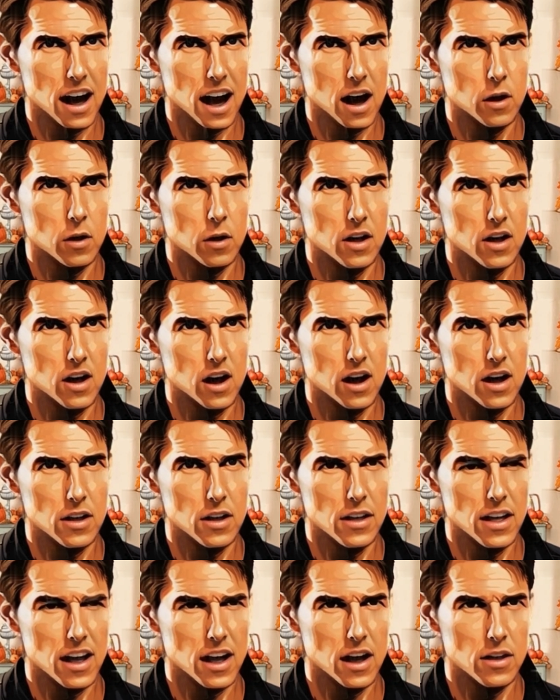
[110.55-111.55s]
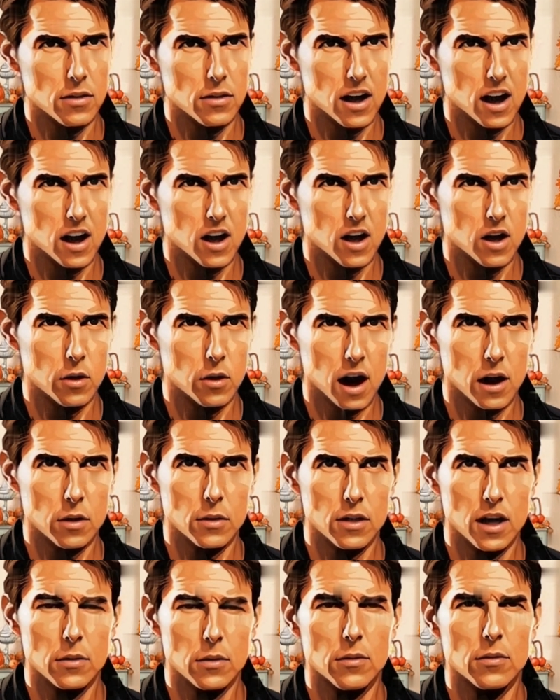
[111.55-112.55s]
In return, Lila fluttered
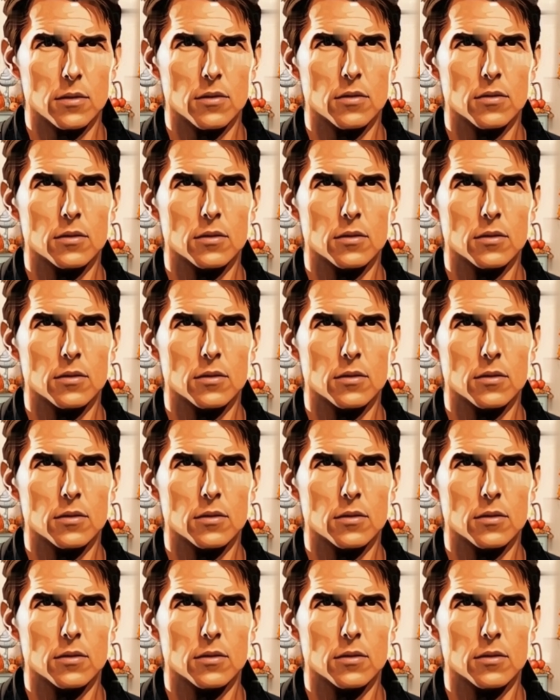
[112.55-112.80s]
around them,